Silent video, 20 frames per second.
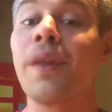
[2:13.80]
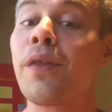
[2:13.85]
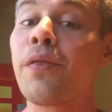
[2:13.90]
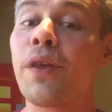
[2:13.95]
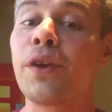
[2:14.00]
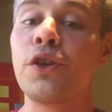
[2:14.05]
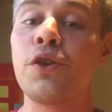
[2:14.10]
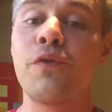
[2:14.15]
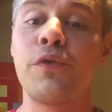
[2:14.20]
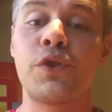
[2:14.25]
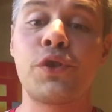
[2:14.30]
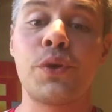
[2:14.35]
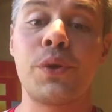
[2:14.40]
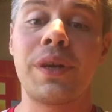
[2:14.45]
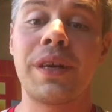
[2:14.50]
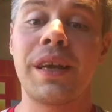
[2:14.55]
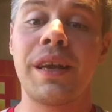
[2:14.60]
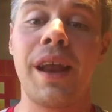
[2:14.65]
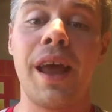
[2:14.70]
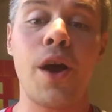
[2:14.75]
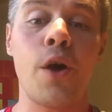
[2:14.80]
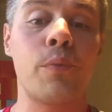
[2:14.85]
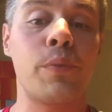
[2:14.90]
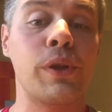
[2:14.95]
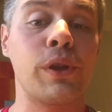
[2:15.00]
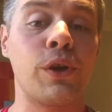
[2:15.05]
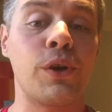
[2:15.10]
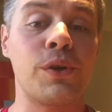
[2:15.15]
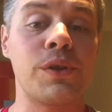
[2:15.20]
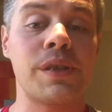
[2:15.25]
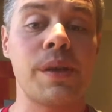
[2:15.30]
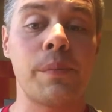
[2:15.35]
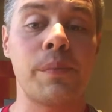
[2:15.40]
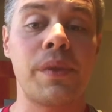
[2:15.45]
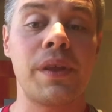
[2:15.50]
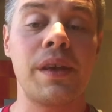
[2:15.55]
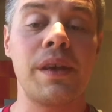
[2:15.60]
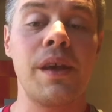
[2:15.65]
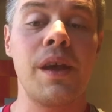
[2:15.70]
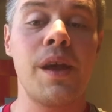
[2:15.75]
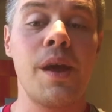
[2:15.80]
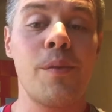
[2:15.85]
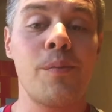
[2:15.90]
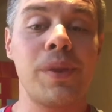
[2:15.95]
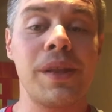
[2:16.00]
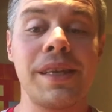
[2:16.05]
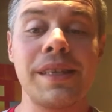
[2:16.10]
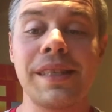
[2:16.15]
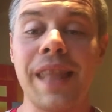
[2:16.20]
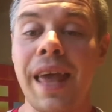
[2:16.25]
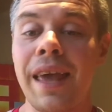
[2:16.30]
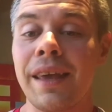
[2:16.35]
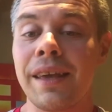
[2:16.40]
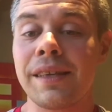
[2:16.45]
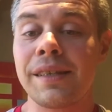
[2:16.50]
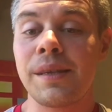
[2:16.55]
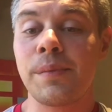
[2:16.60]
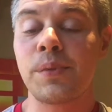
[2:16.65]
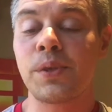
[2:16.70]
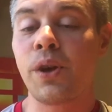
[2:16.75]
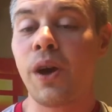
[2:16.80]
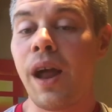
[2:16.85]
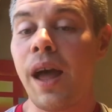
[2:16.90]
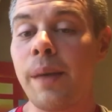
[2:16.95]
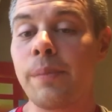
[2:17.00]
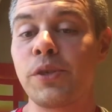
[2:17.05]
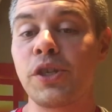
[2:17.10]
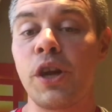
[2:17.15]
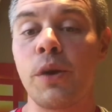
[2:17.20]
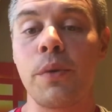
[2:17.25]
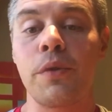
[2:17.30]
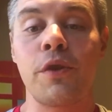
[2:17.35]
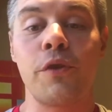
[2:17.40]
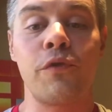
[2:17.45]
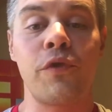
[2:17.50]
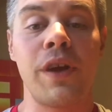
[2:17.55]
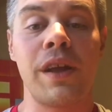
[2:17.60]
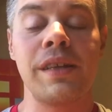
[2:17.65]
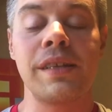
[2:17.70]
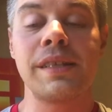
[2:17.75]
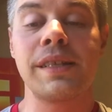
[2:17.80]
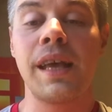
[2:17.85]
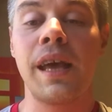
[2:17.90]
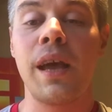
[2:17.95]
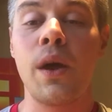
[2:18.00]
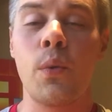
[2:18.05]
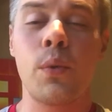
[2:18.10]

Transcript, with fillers: Thank you for tuning in. I hope you learned something. Please like, subscribe, share with your friends.